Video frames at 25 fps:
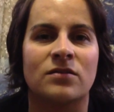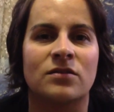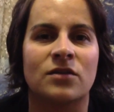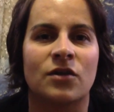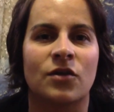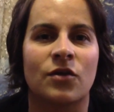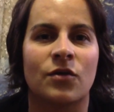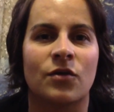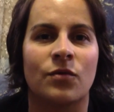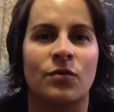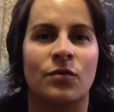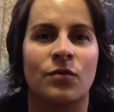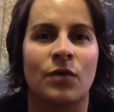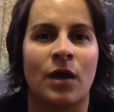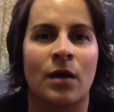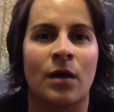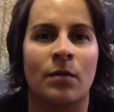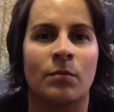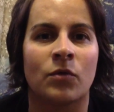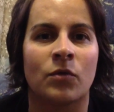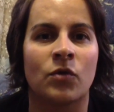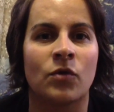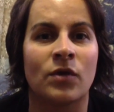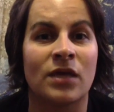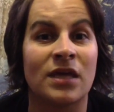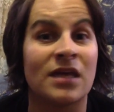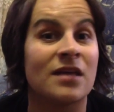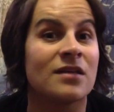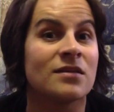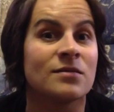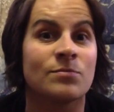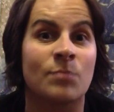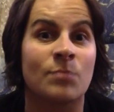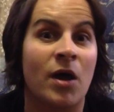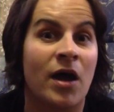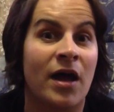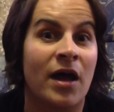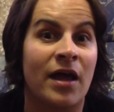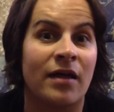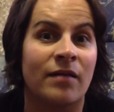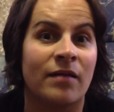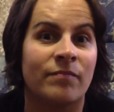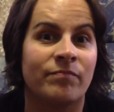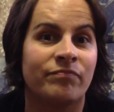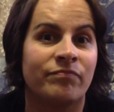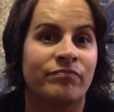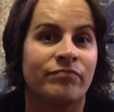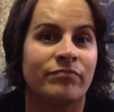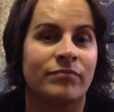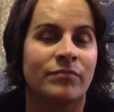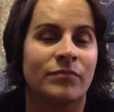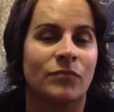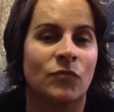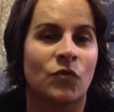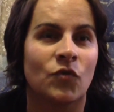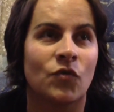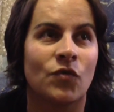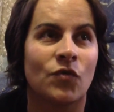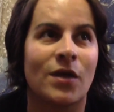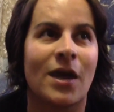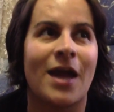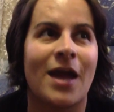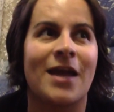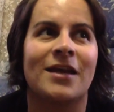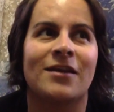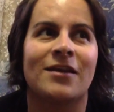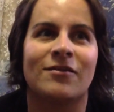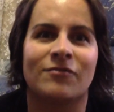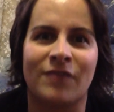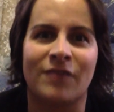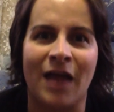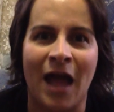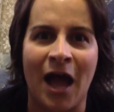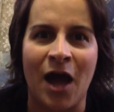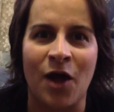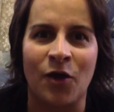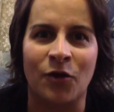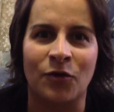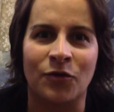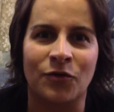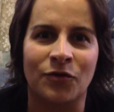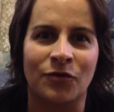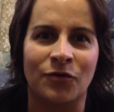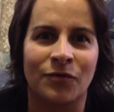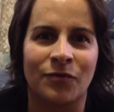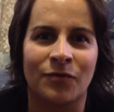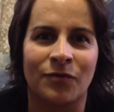So cooking is my creative outlet.